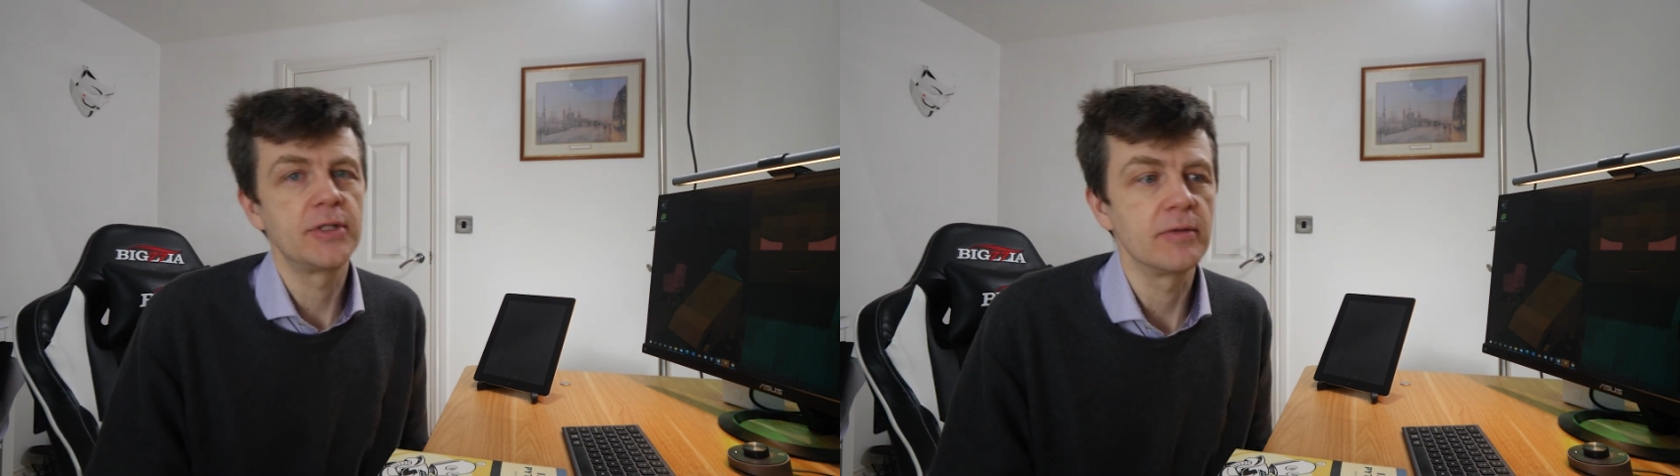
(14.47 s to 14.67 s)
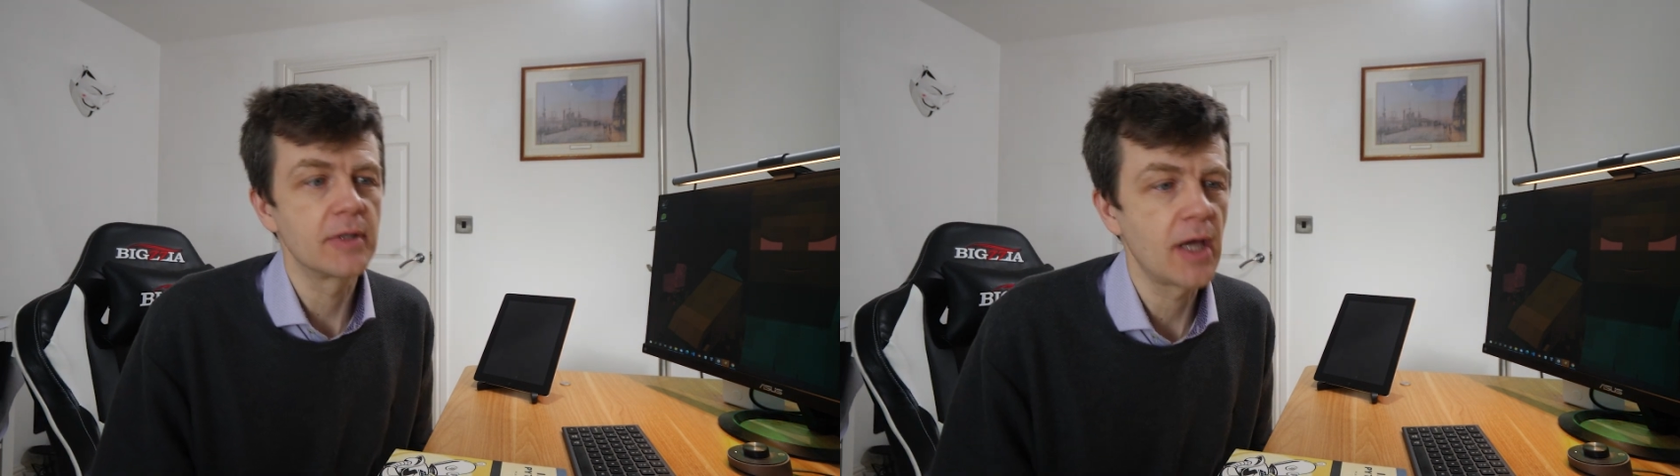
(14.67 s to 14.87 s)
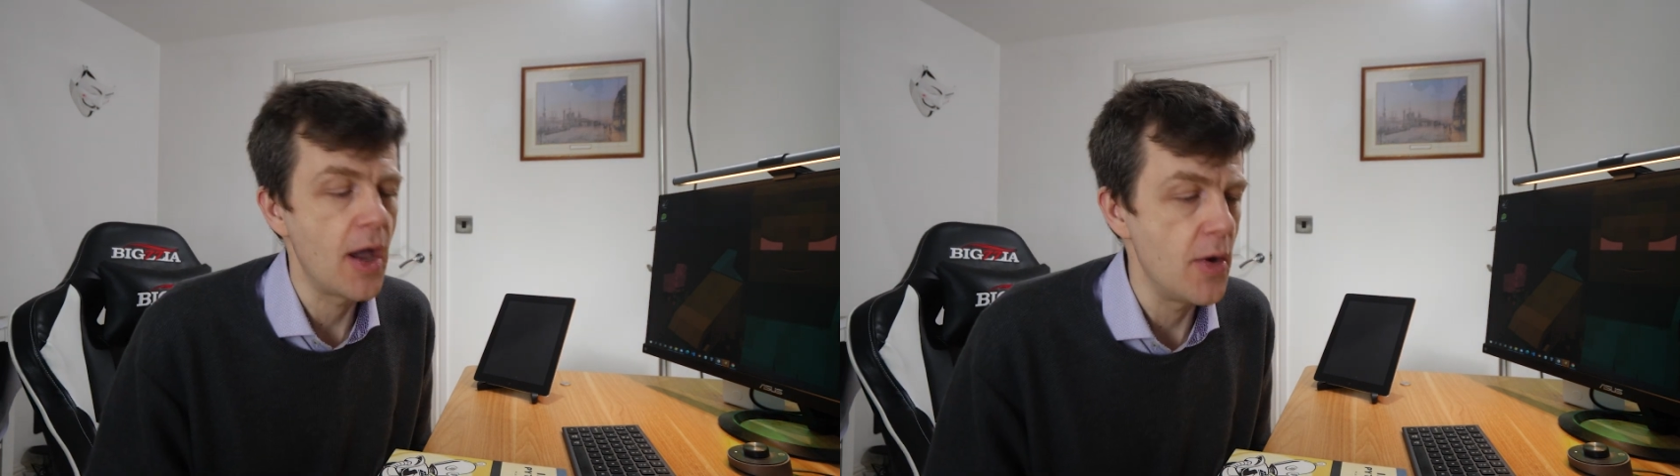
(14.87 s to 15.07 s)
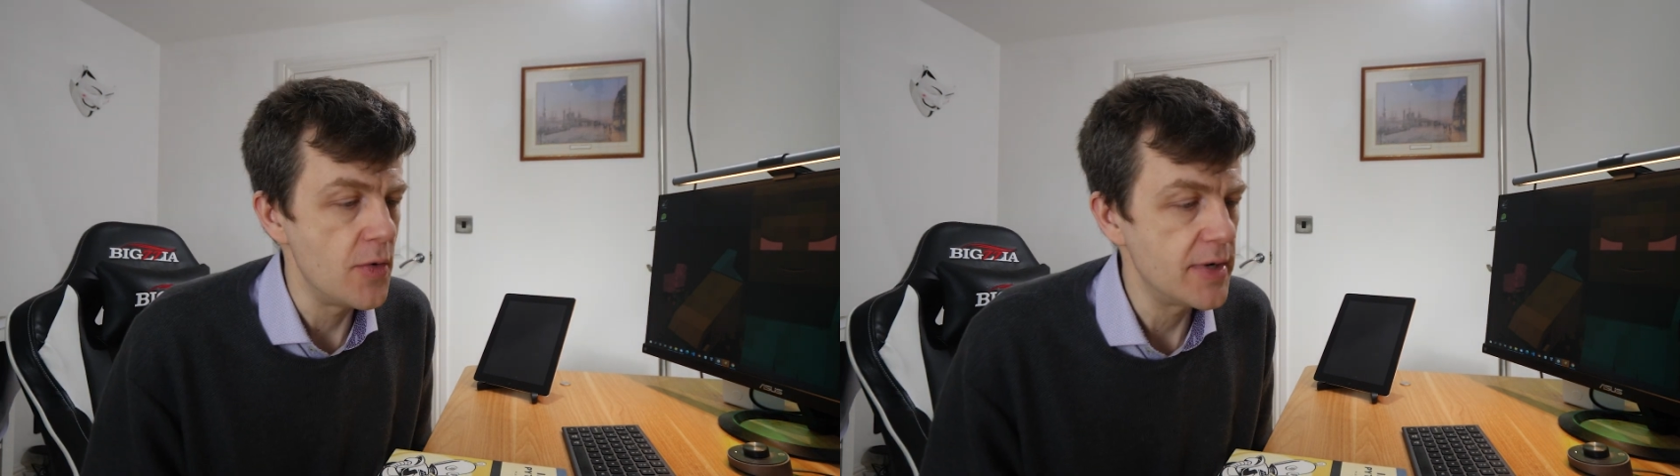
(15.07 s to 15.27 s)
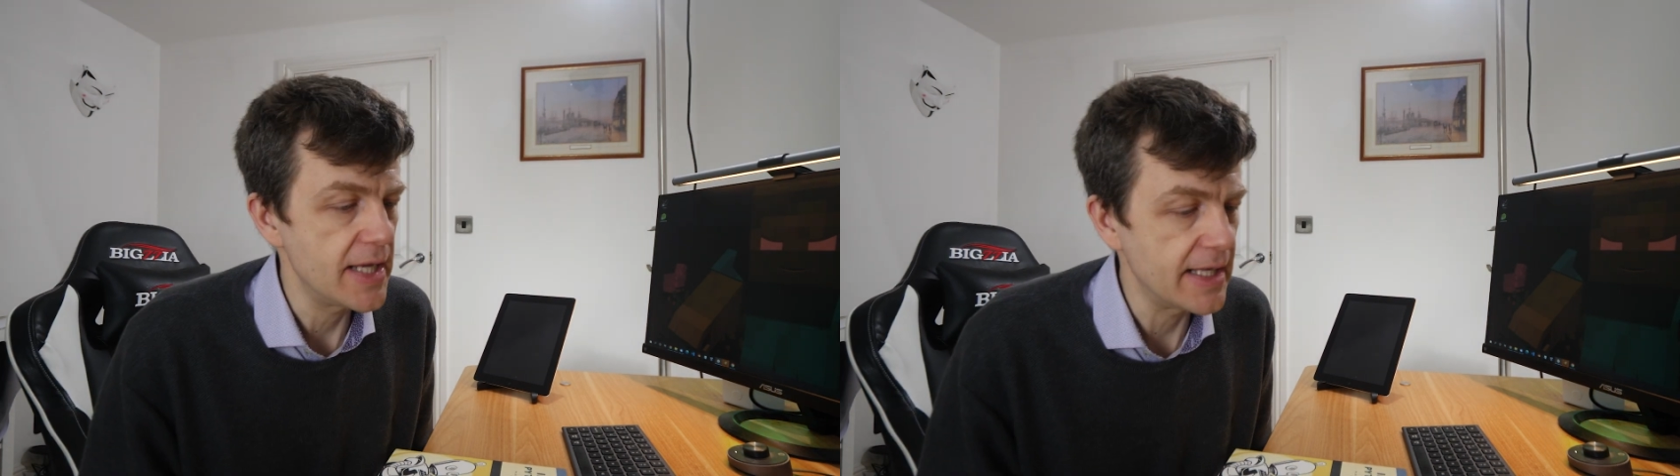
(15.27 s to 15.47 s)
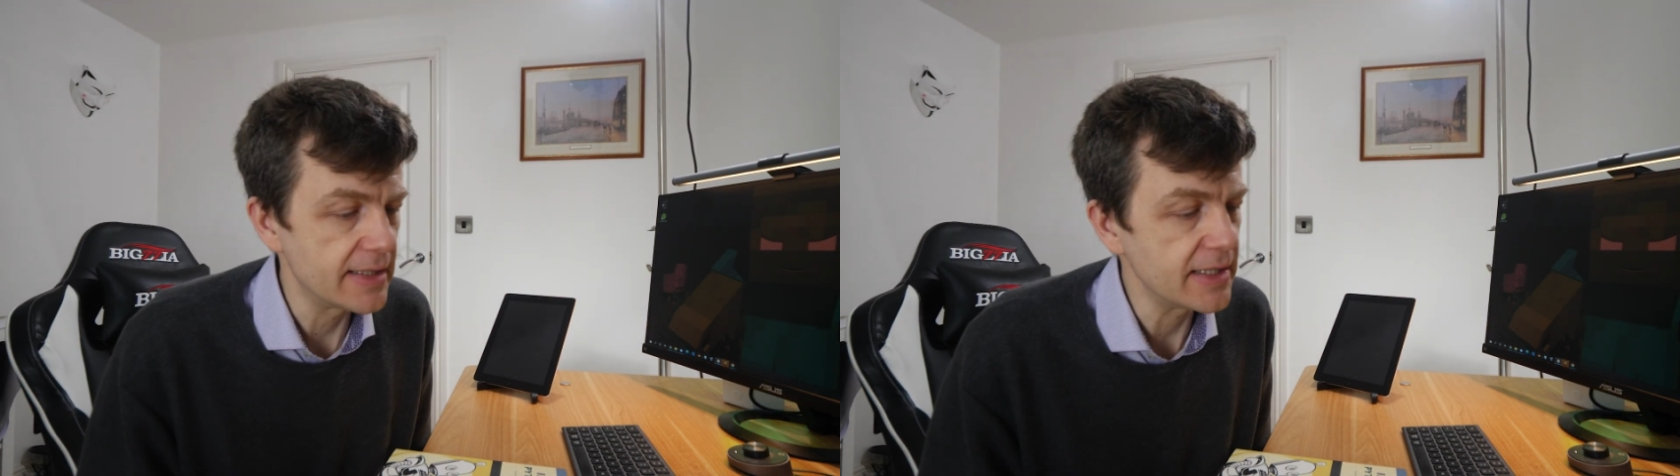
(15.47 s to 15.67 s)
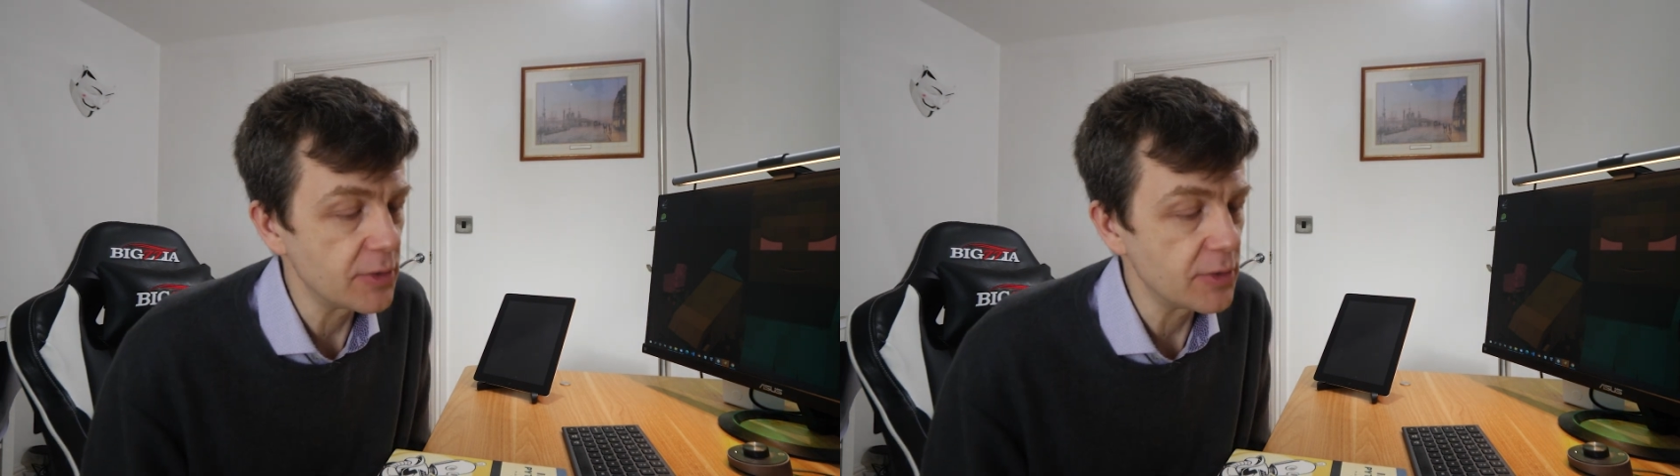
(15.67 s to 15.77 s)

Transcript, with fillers: to code is that